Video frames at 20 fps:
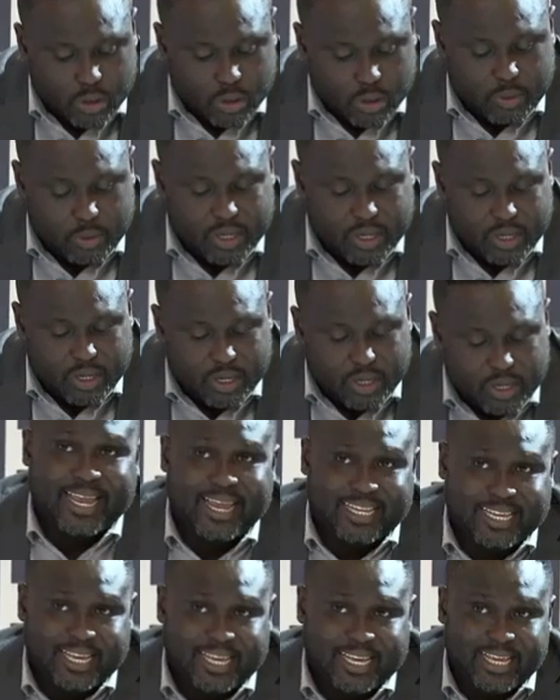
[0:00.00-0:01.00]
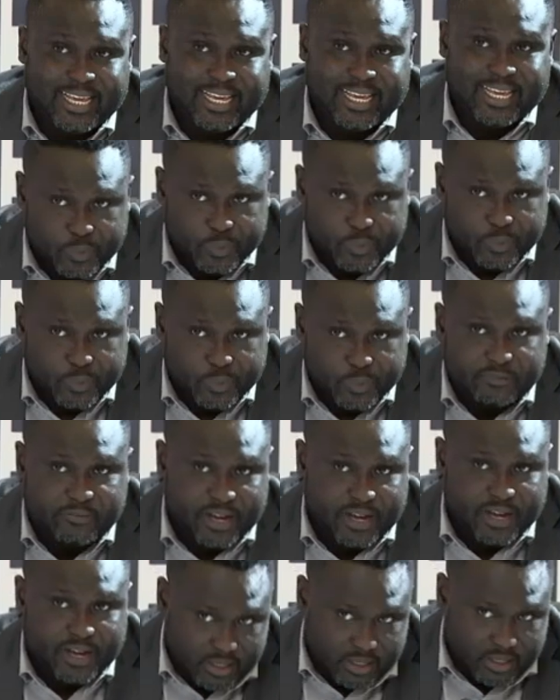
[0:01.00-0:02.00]
But the idea or the
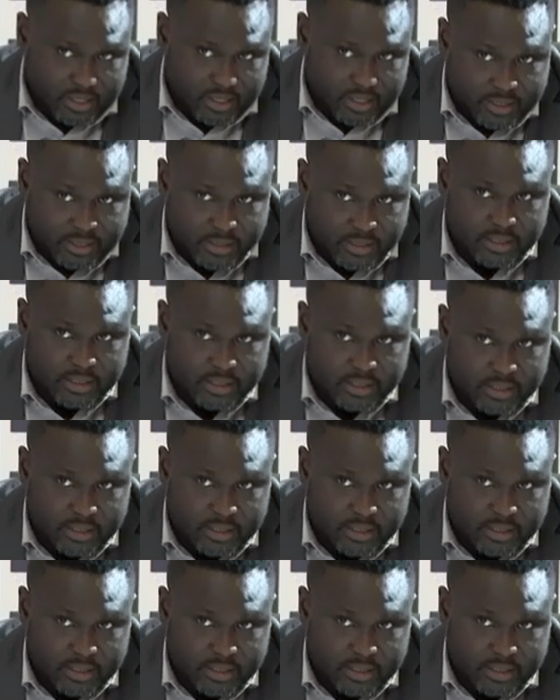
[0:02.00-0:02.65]
fact remains